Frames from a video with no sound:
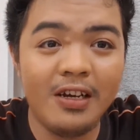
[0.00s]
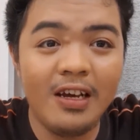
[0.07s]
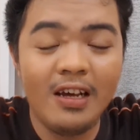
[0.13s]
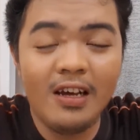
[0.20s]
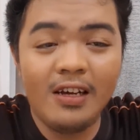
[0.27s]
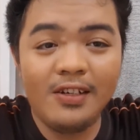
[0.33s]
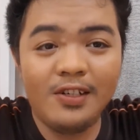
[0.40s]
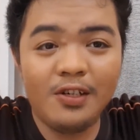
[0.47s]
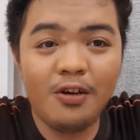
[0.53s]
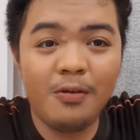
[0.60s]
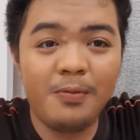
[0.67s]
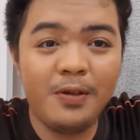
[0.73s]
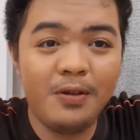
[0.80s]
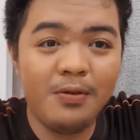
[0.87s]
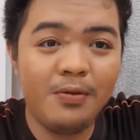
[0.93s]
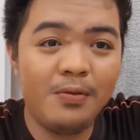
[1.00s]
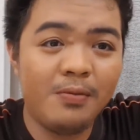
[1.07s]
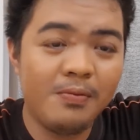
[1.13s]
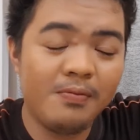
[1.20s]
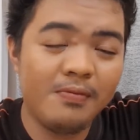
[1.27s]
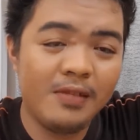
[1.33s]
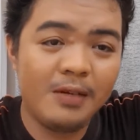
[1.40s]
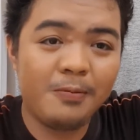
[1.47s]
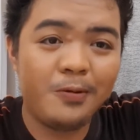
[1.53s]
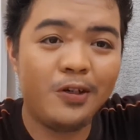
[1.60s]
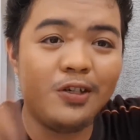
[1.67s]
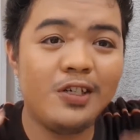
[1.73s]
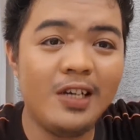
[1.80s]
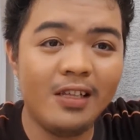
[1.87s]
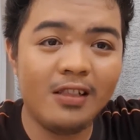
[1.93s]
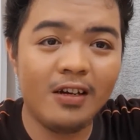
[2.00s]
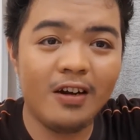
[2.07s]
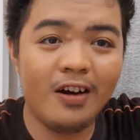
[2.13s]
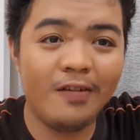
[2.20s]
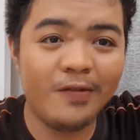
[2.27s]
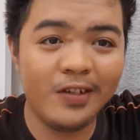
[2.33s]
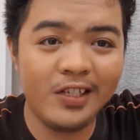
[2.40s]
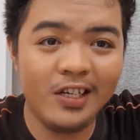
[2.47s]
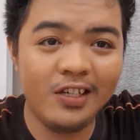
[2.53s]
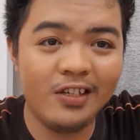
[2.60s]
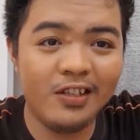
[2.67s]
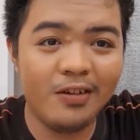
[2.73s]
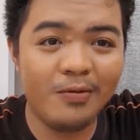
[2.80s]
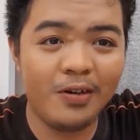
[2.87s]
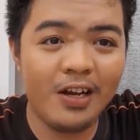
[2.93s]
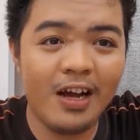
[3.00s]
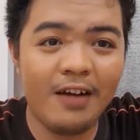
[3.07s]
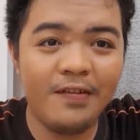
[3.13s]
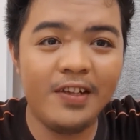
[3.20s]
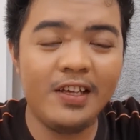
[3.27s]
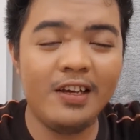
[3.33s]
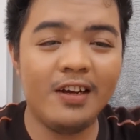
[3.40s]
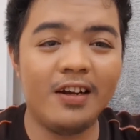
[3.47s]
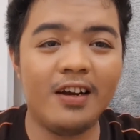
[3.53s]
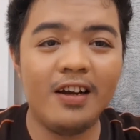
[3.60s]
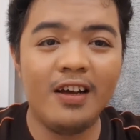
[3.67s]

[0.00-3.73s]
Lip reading: I just hope you appreciate the conversation that we're having here.